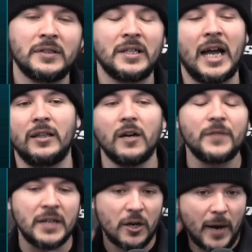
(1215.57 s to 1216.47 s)
I love the
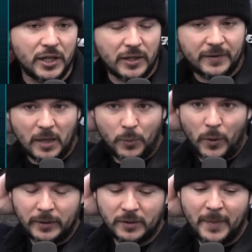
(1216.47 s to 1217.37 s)
narration at that
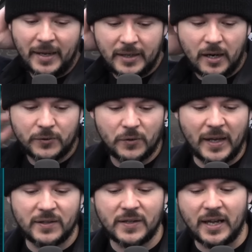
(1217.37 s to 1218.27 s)
point. The main character
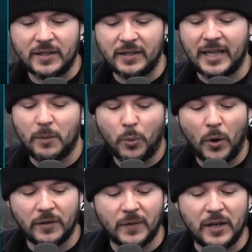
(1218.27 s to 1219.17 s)
then says, At that
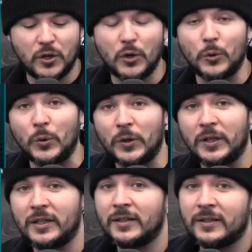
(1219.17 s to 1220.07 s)
point, they knew
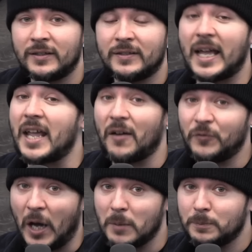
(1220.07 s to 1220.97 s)
they effed
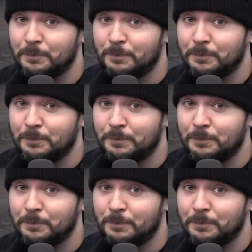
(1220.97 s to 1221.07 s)
up.